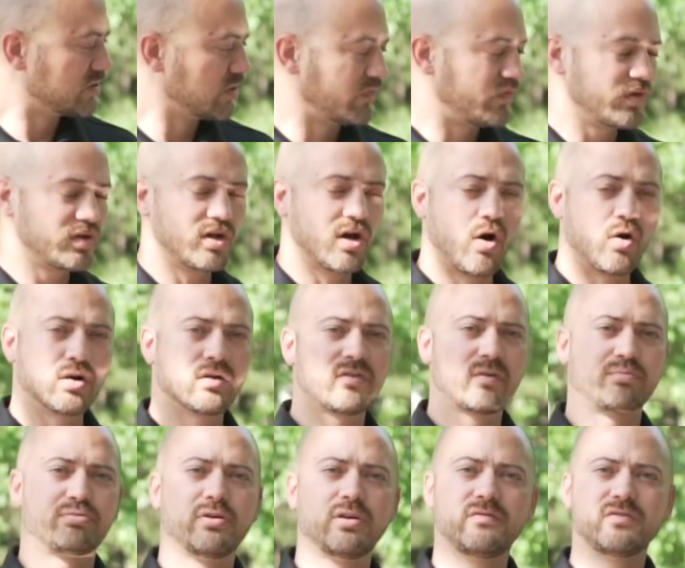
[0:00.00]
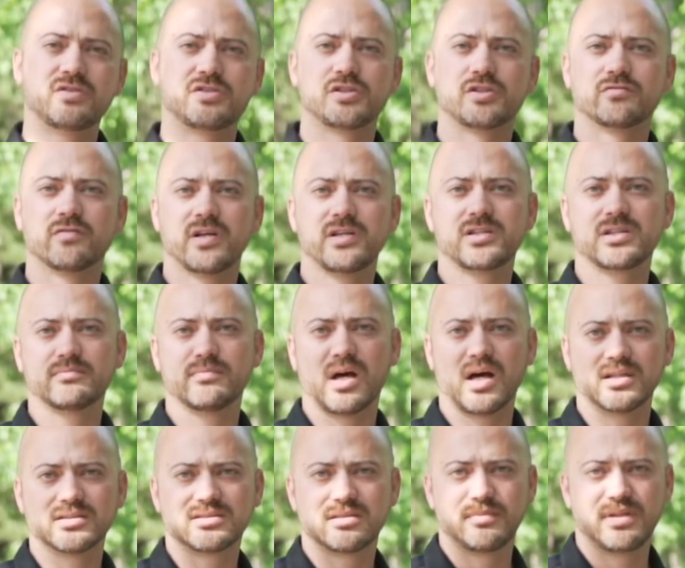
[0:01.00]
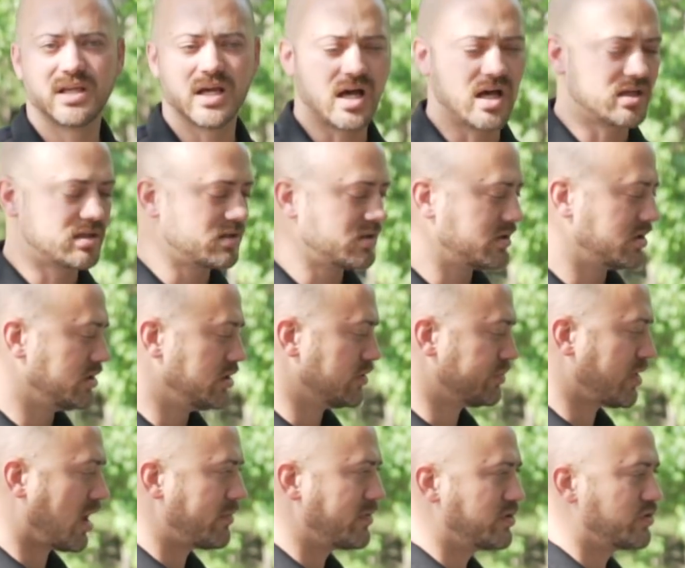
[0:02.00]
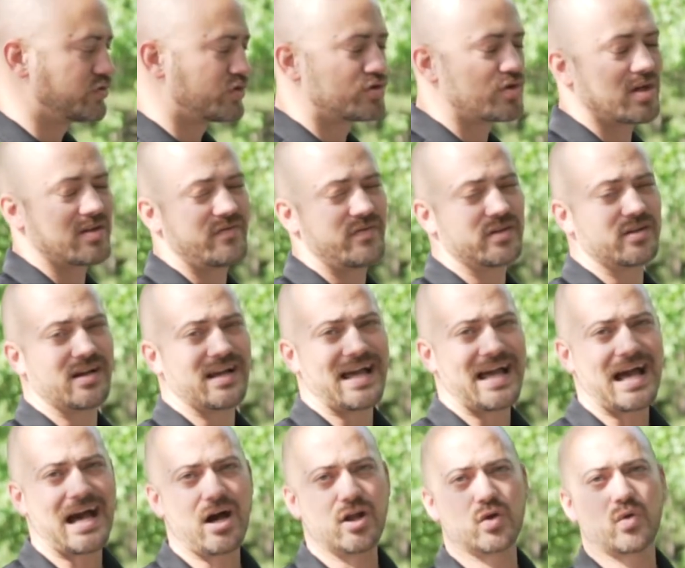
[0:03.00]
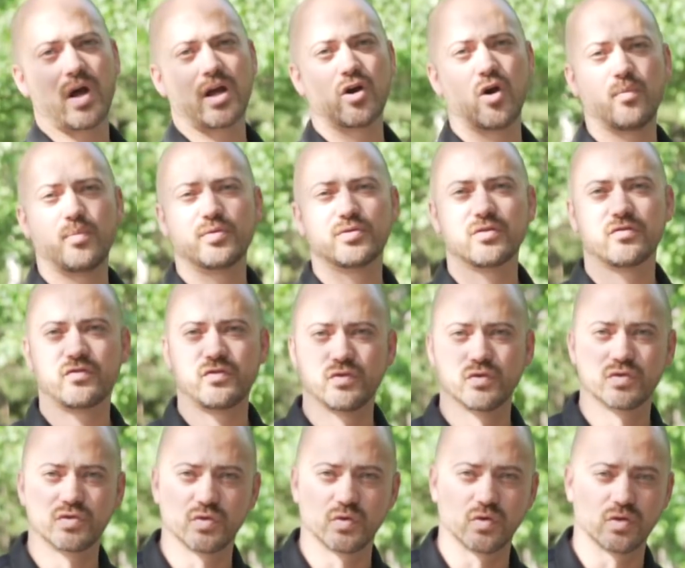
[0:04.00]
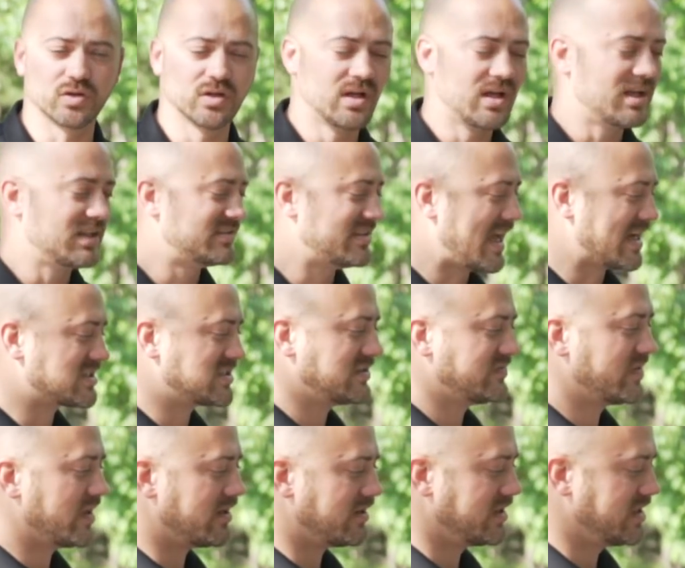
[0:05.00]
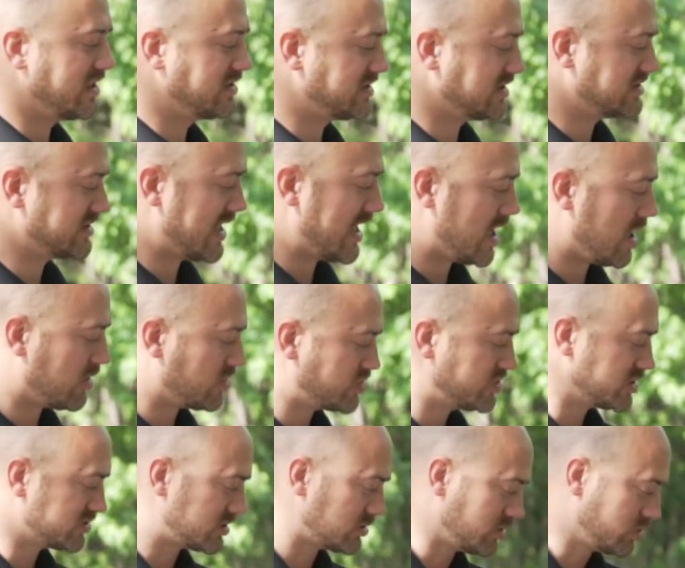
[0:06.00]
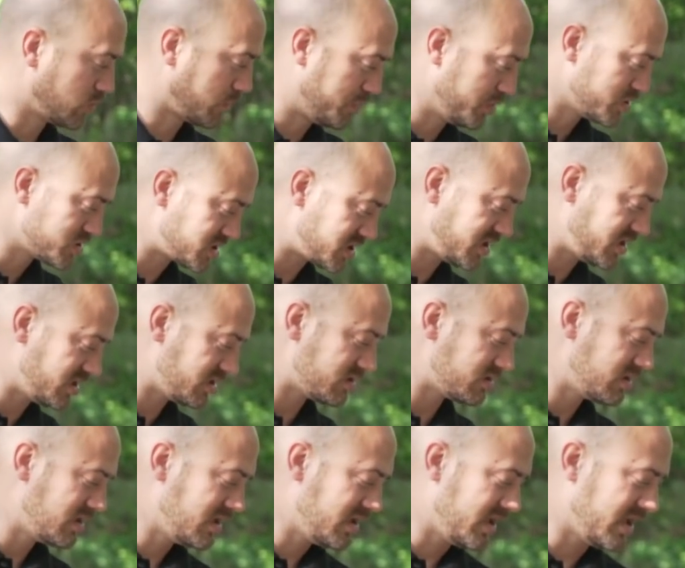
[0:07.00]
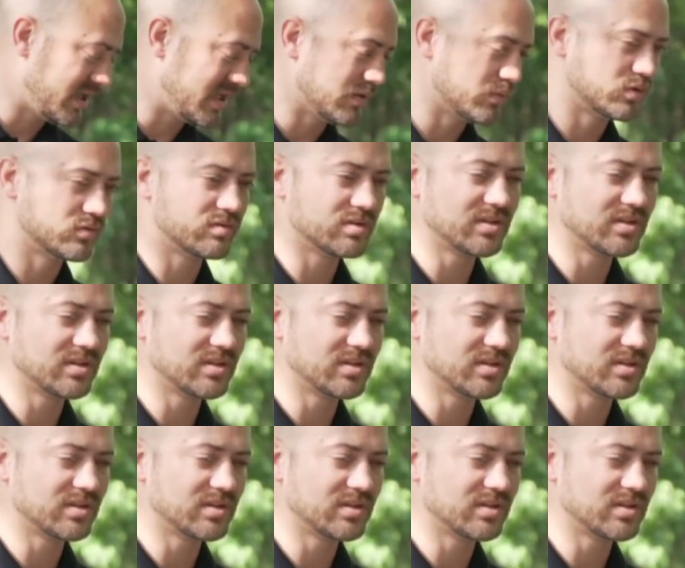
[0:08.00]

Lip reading: So if you're the owner of a previous generation Mazda Miata, you're probably used to trying to figure out how do I open the fuel door. It's actually very easy now, just a little push here and it will